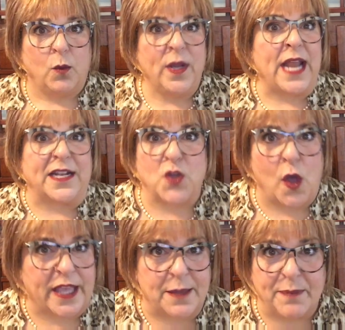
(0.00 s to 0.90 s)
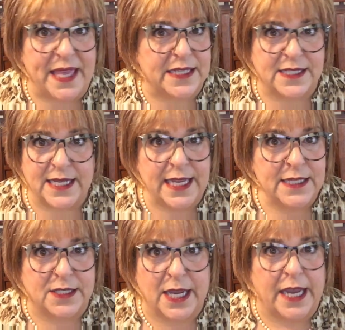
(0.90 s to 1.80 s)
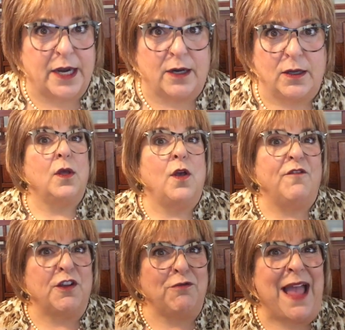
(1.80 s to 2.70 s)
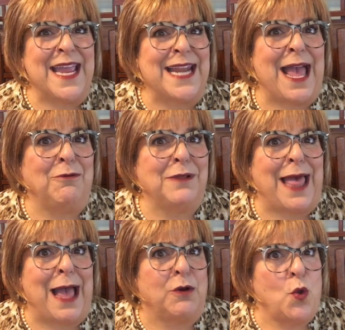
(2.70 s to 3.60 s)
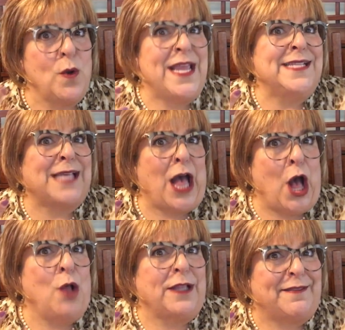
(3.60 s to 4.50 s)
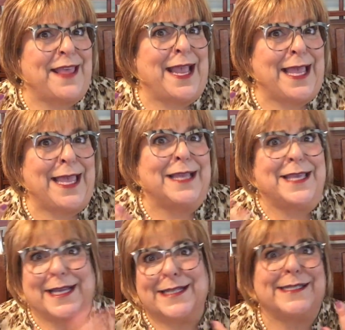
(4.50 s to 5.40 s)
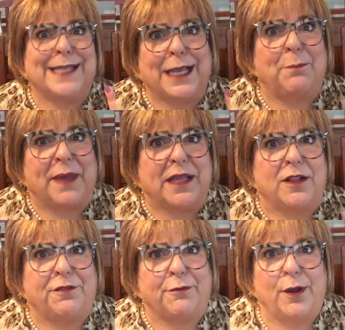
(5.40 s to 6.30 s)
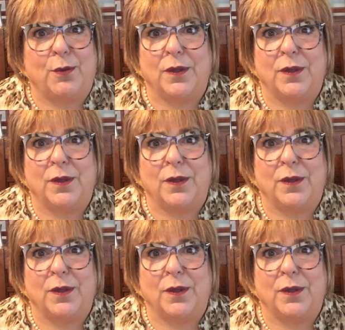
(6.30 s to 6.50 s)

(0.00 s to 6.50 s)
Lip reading: We're not talking pierced ears here. For crying out loud, who needs a hole in their ear you can stick a pickle through?